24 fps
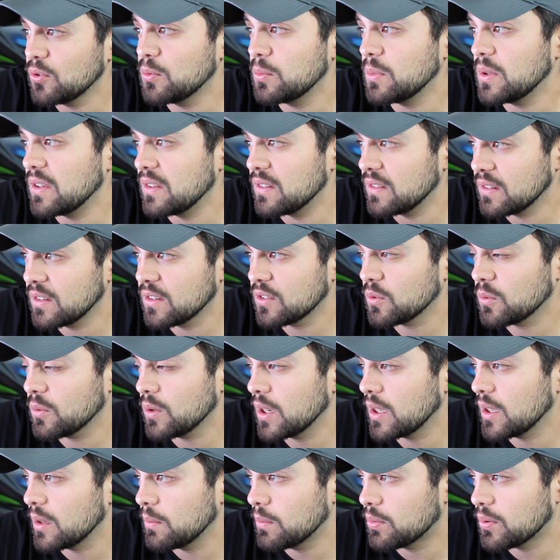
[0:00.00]
Umis this
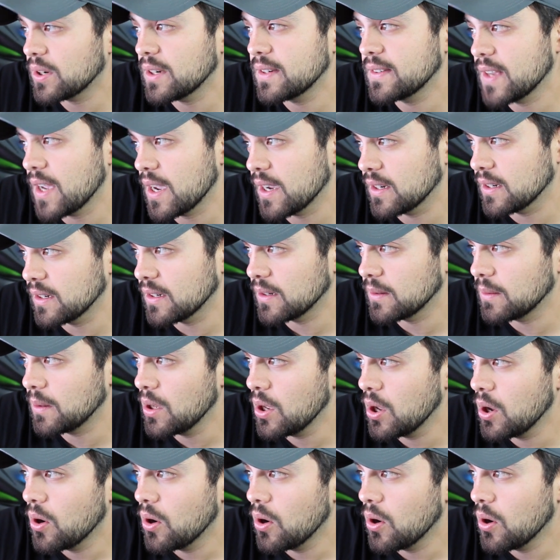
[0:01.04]
way, bring Daka.